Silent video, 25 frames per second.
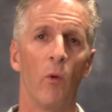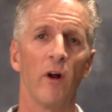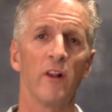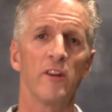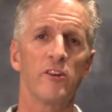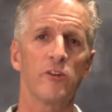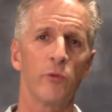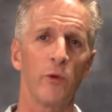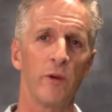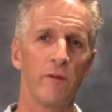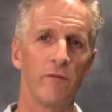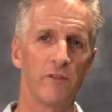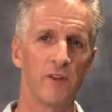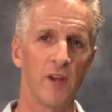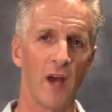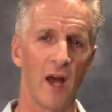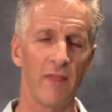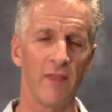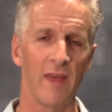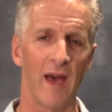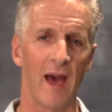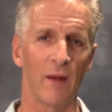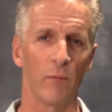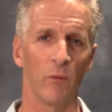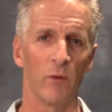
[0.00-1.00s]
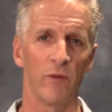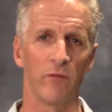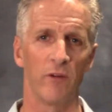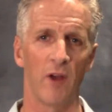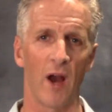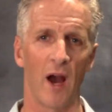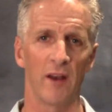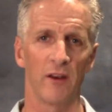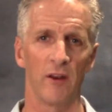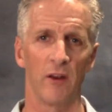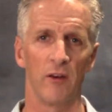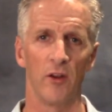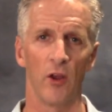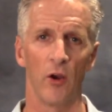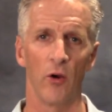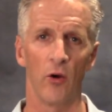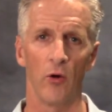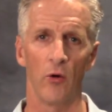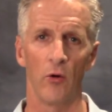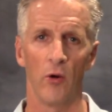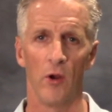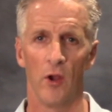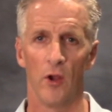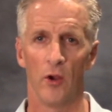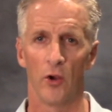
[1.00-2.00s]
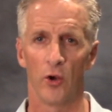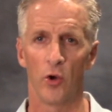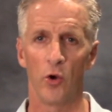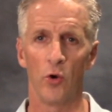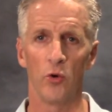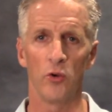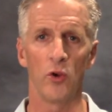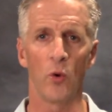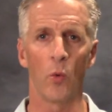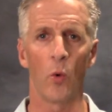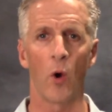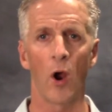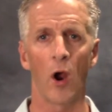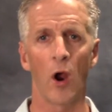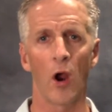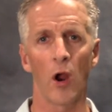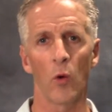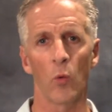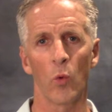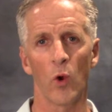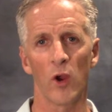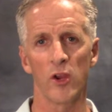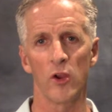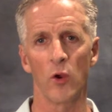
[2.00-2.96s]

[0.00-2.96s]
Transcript: once we've done that and we've gotten to know who you are,